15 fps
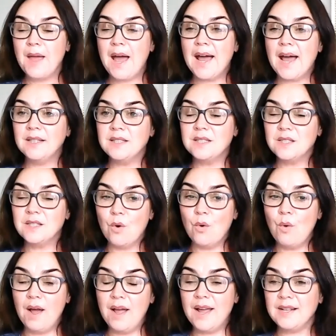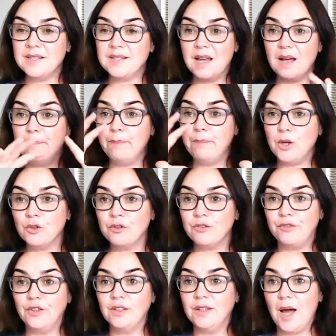And so it's a
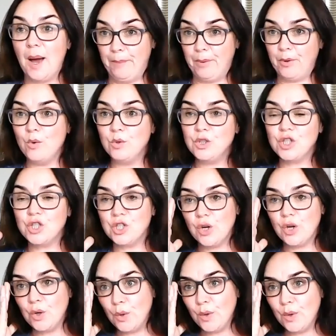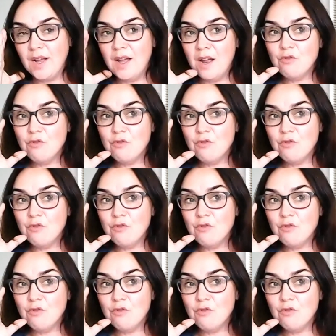beautiful approach to